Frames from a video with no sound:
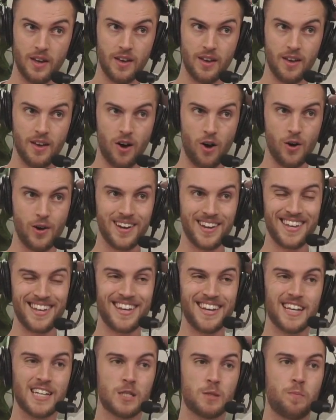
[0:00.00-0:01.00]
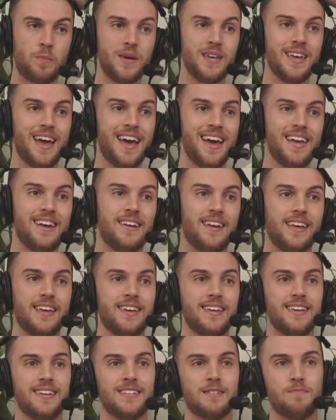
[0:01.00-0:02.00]
On ESPN,
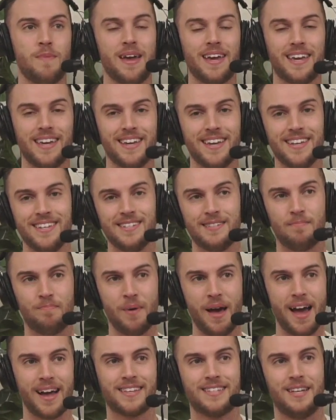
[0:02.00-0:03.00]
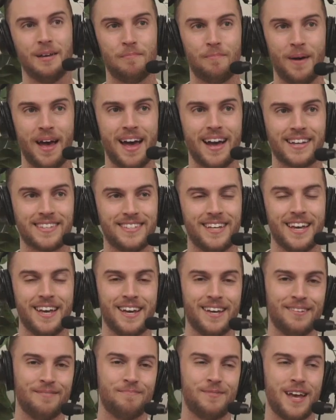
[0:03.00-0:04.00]
he is making his back-to-back
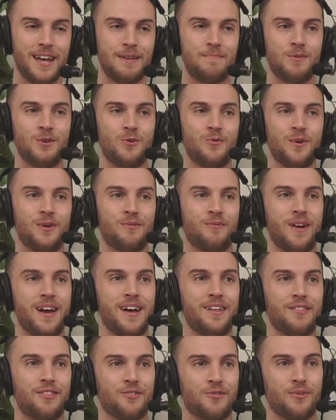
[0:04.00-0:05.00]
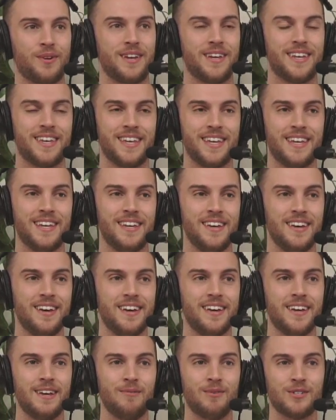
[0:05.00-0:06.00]
debut in round 3 here.
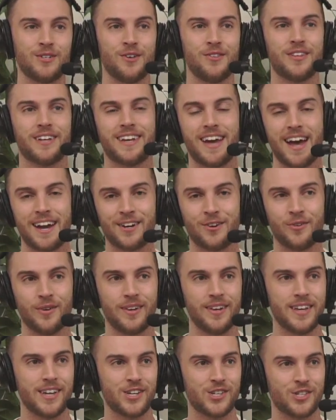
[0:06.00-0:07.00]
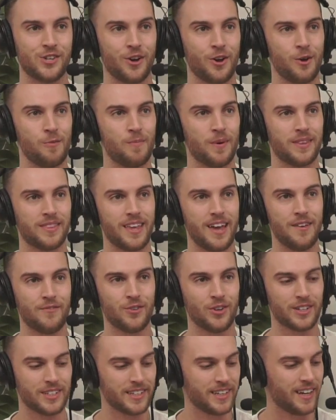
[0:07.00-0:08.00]
He was on the Category League show, but they've
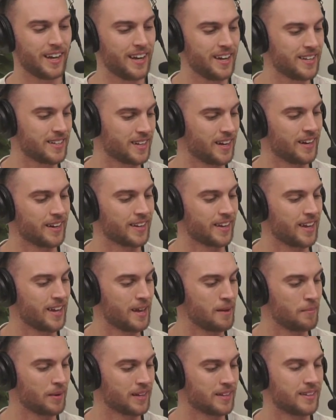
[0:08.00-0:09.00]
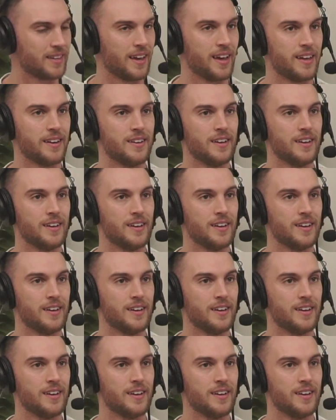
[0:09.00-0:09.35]
got Cade Cunningham again.